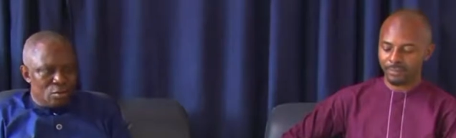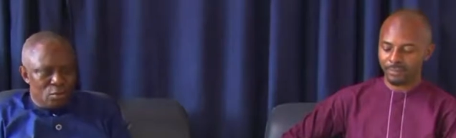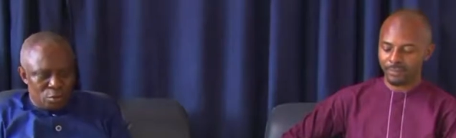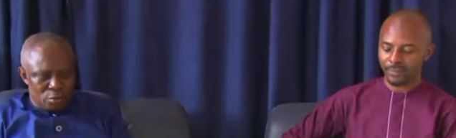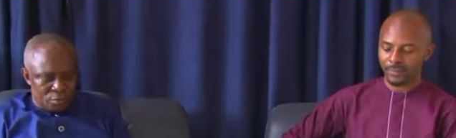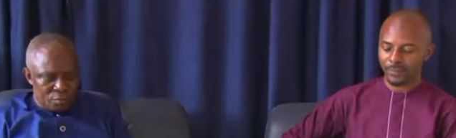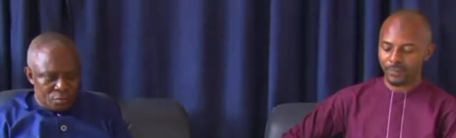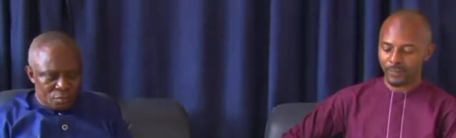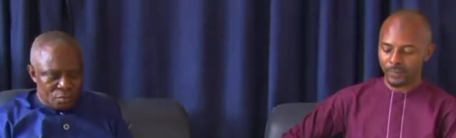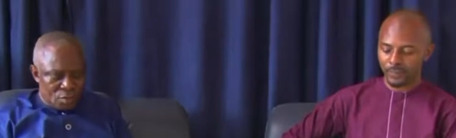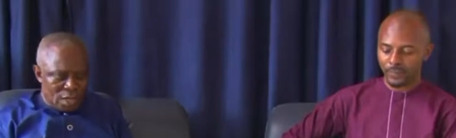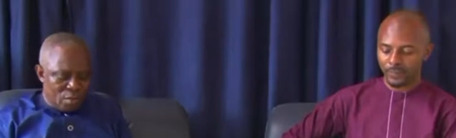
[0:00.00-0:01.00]
Speaker 1: conclusion,
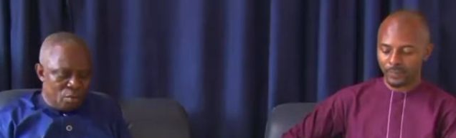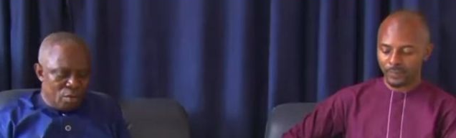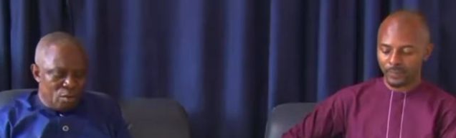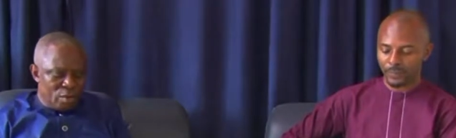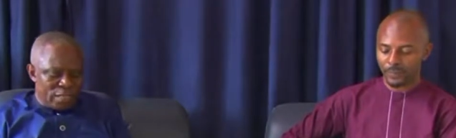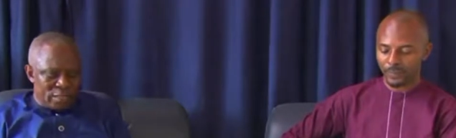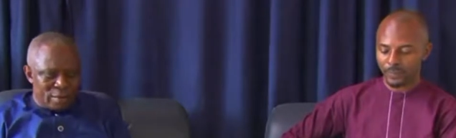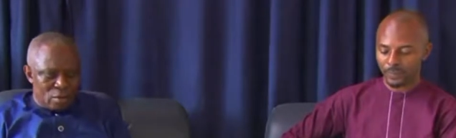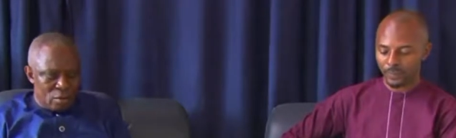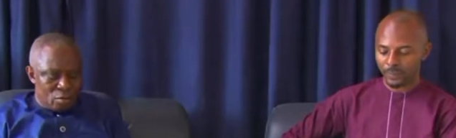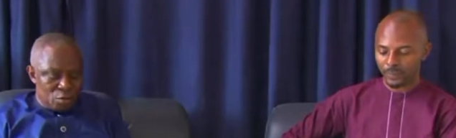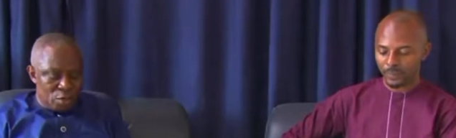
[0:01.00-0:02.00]
can we look at
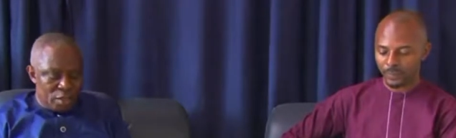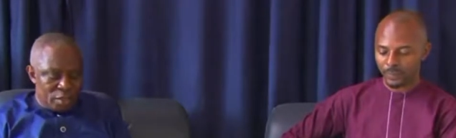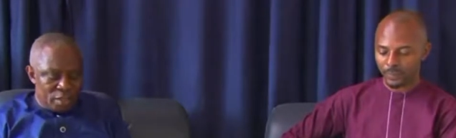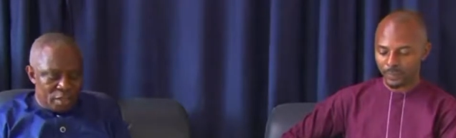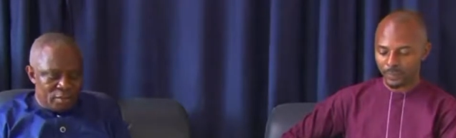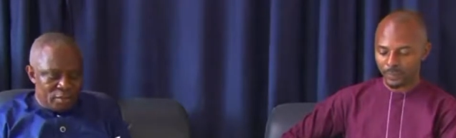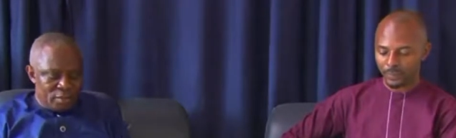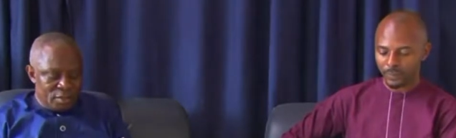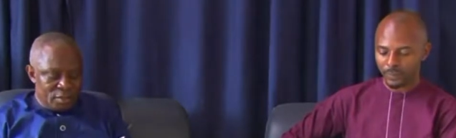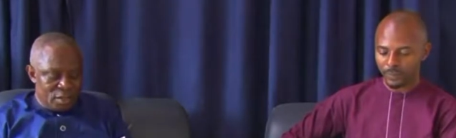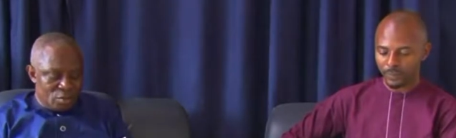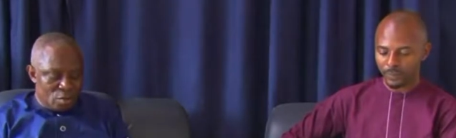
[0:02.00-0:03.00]
our conclusion again?
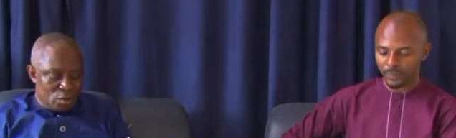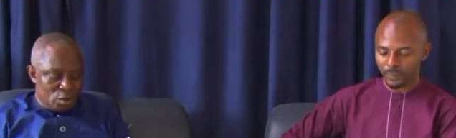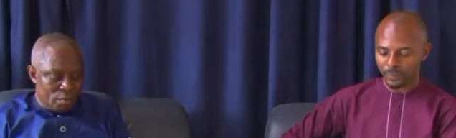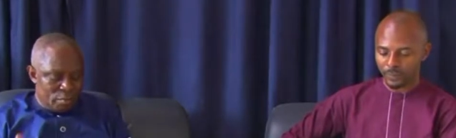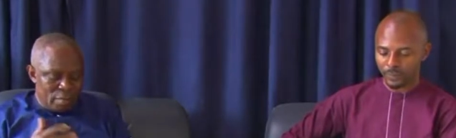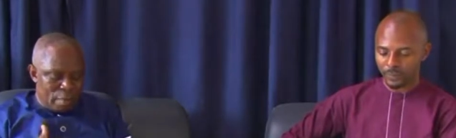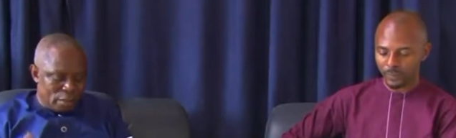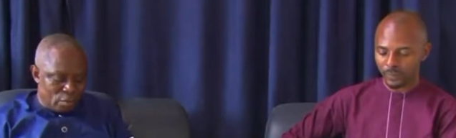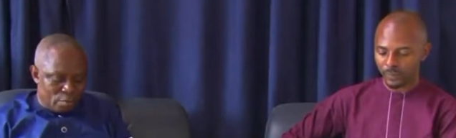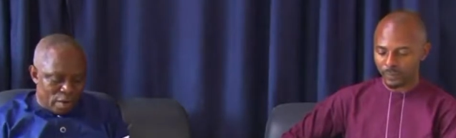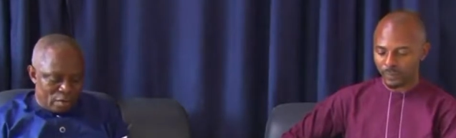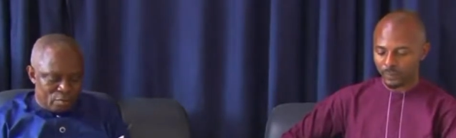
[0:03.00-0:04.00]
In conclusion,
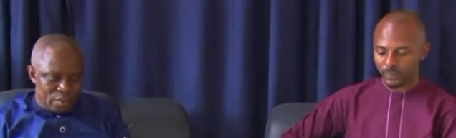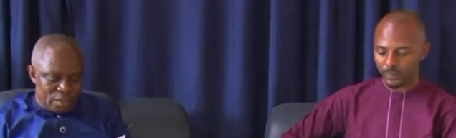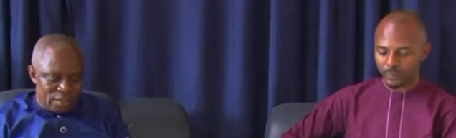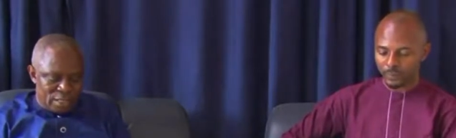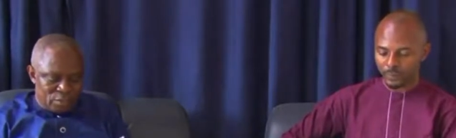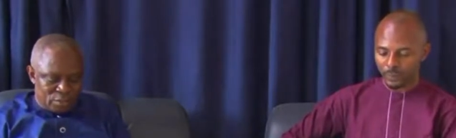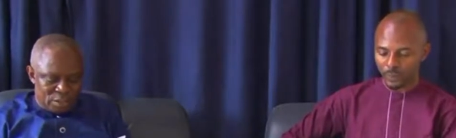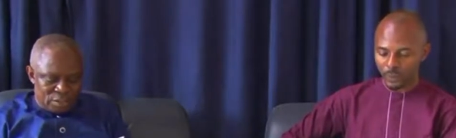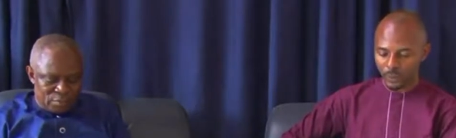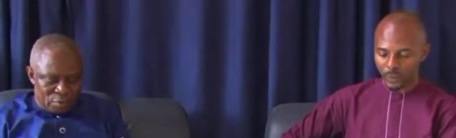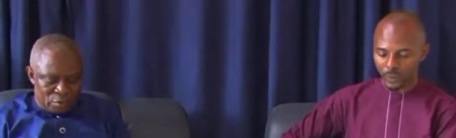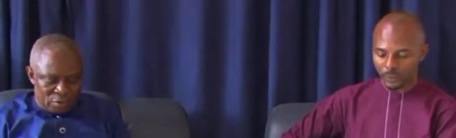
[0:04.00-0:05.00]
Pastor Frank will read those
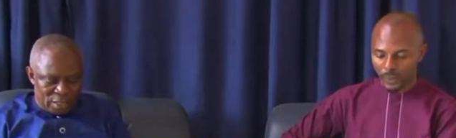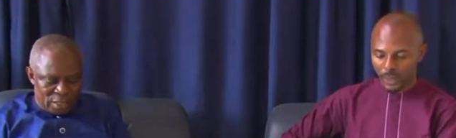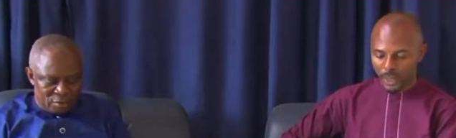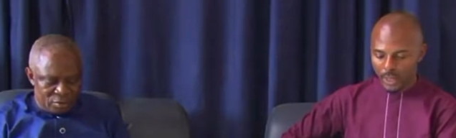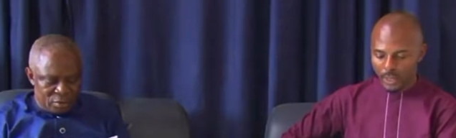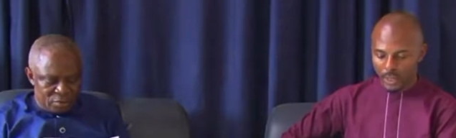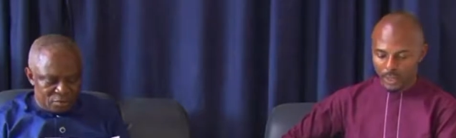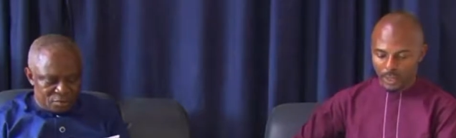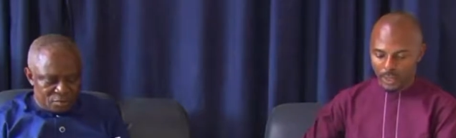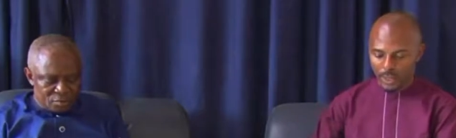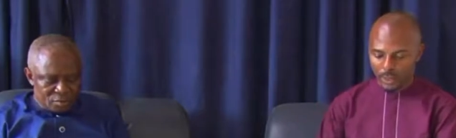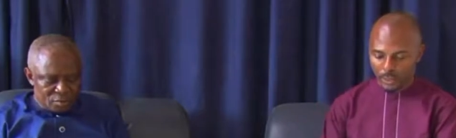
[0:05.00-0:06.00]
things for okay. us out.
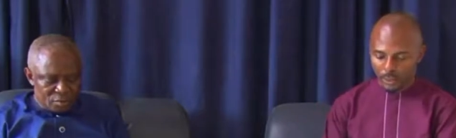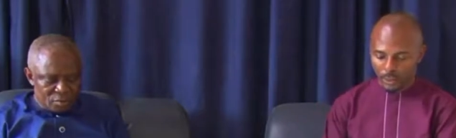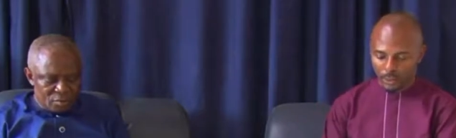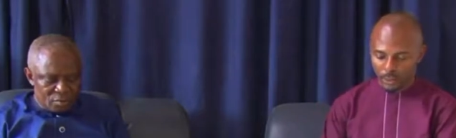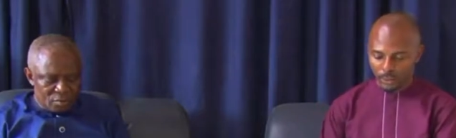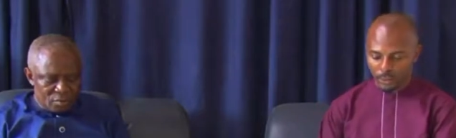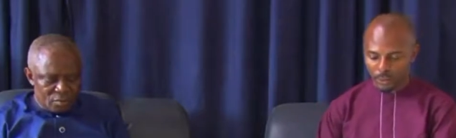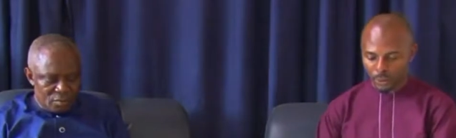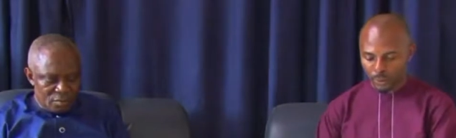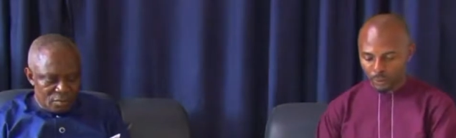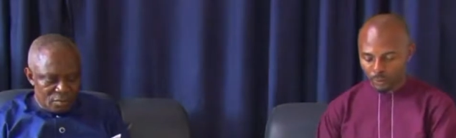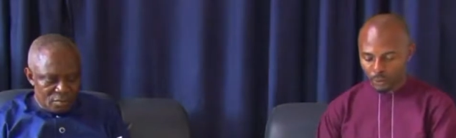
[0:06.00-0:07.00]
Speaker 2: In
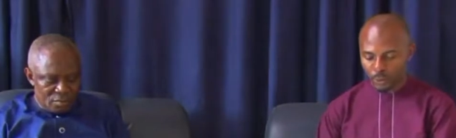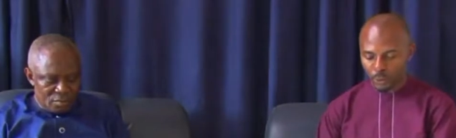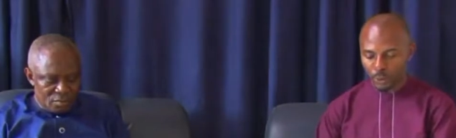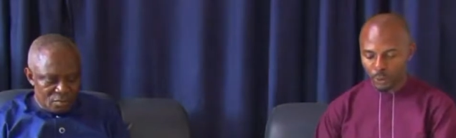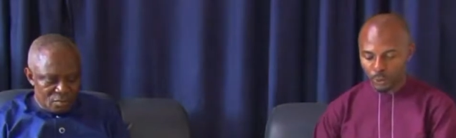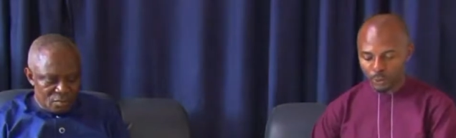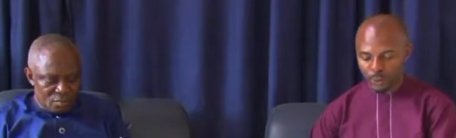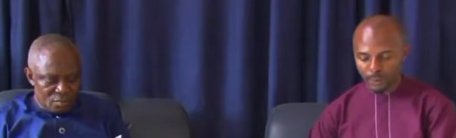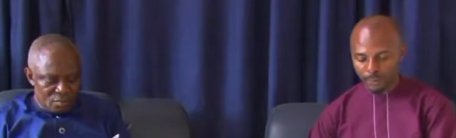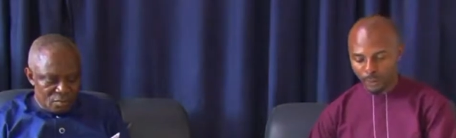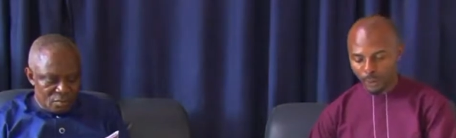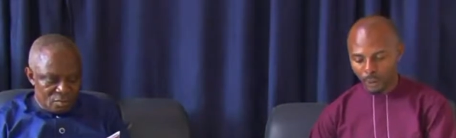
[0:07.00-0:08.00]
conclusion, we should note
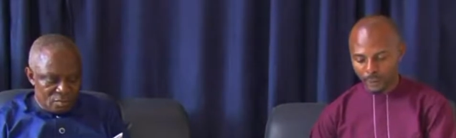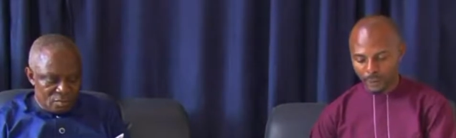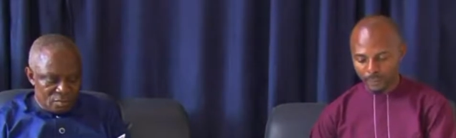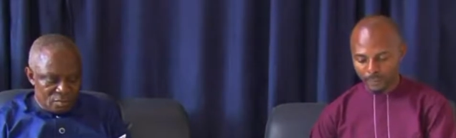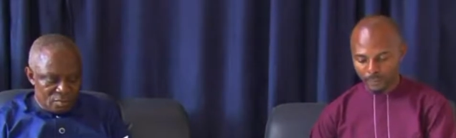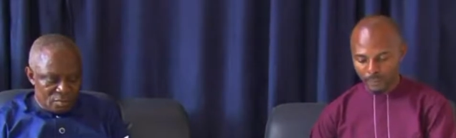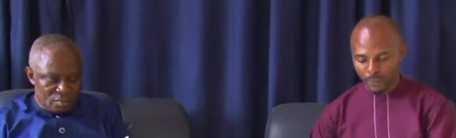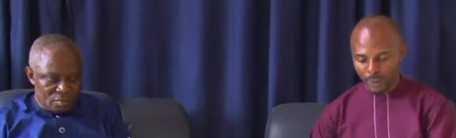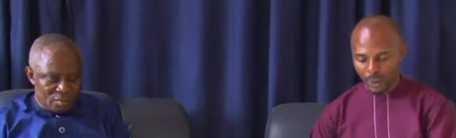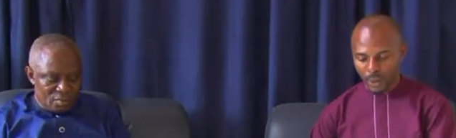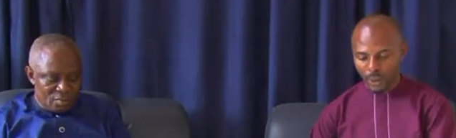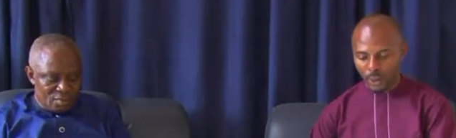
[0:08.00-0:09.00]
the following
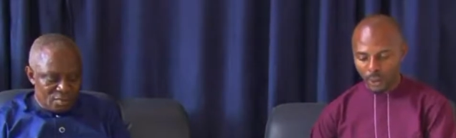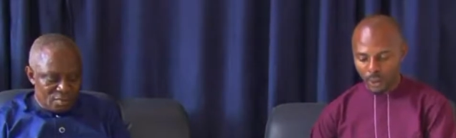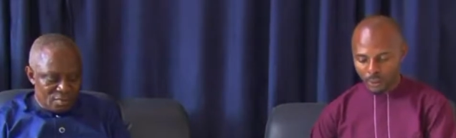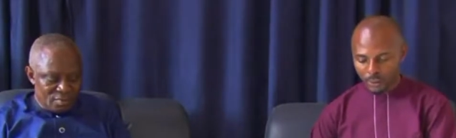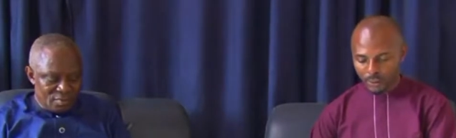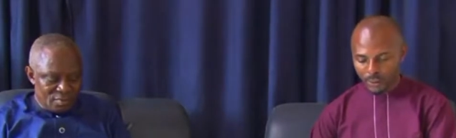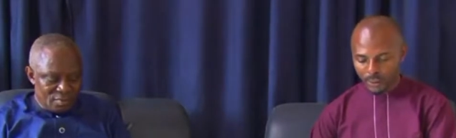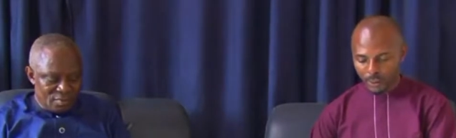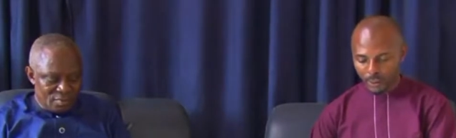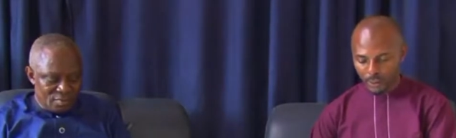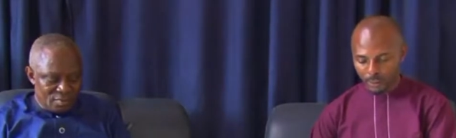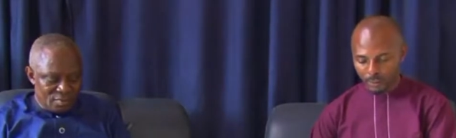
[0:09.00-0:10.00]
God's
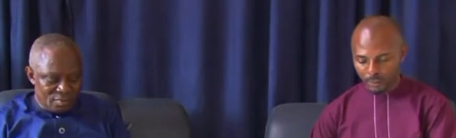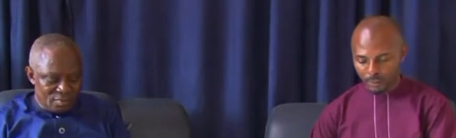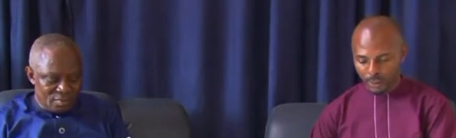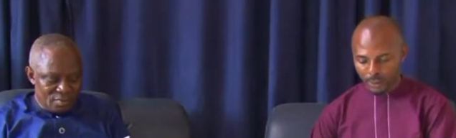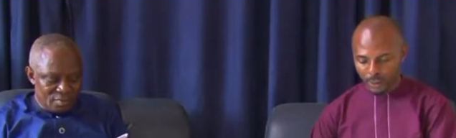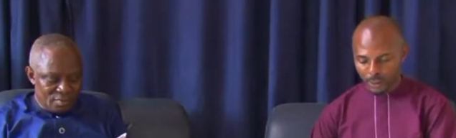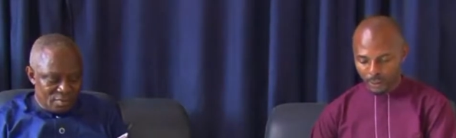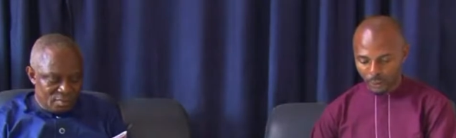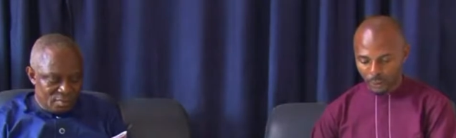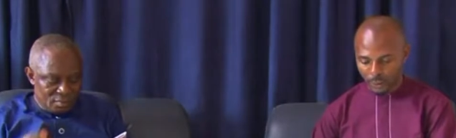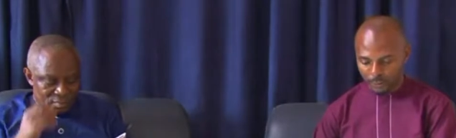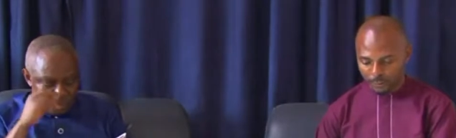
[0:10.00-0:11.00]
kingdom
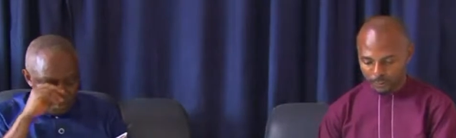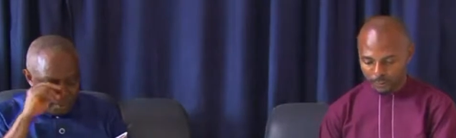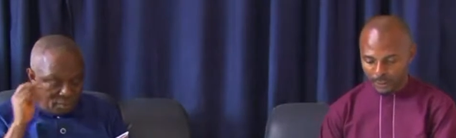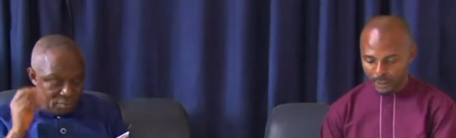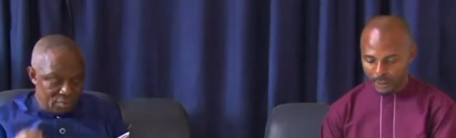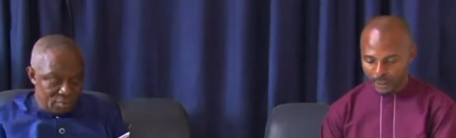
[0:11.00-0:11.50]
is of